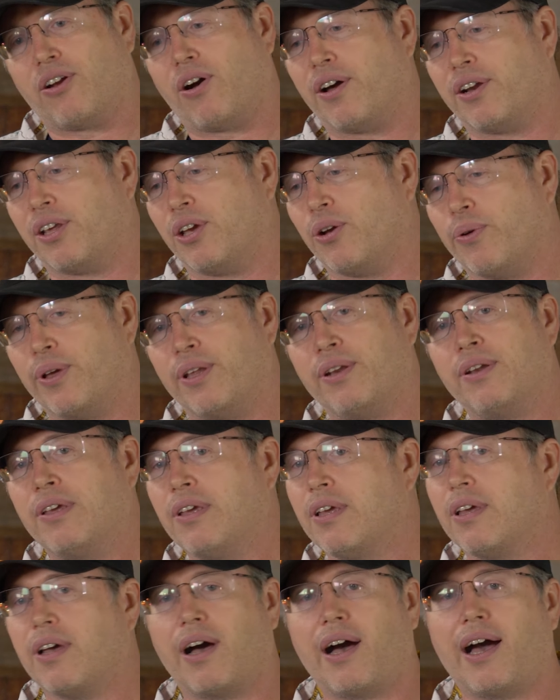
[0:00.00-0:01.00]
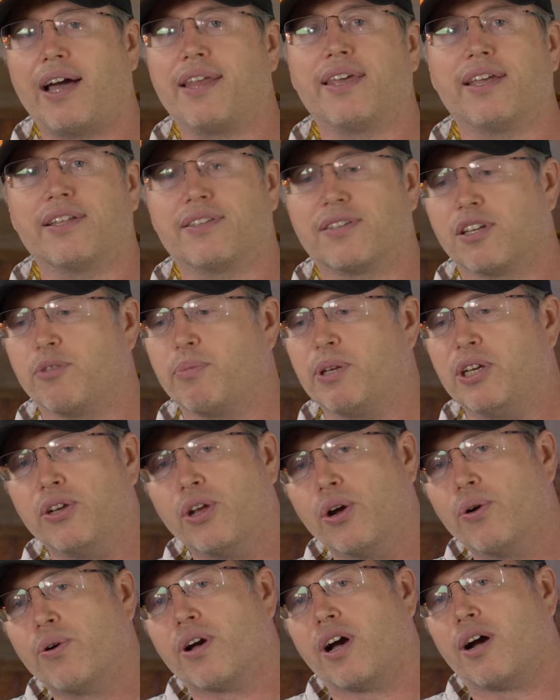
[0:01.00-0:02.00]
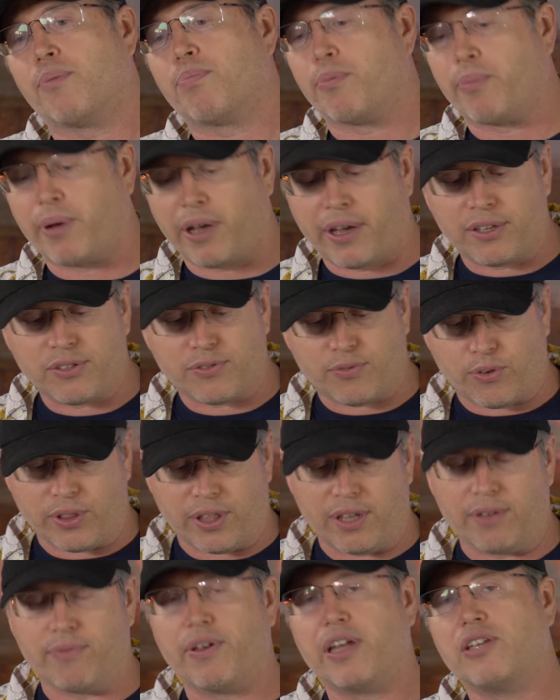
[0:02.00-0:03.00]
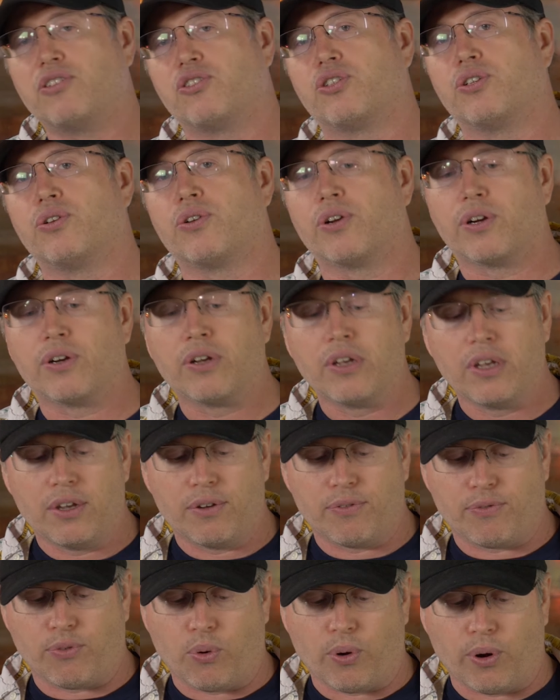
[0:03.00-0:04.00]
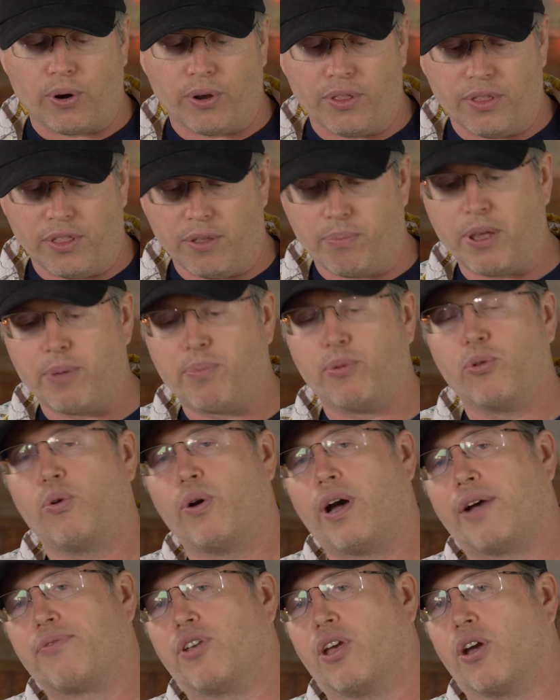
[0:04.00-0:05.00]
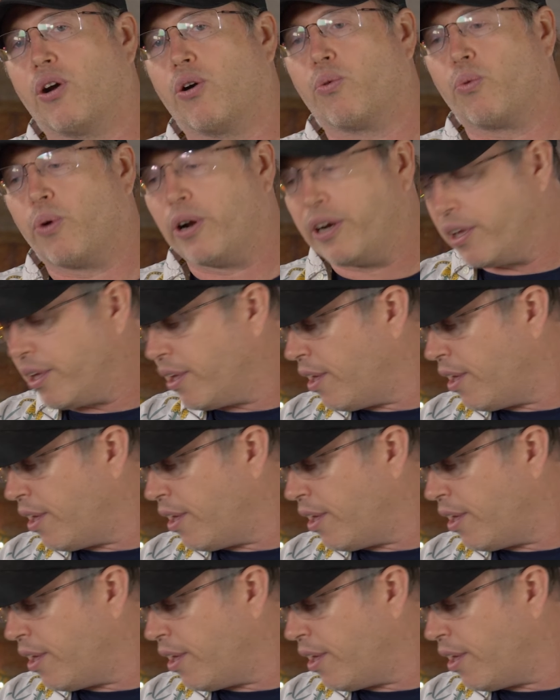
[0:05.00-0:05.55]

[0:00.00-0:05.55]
audio in, I think it's going to be no compromise for the event shooter, for the people who have to go run and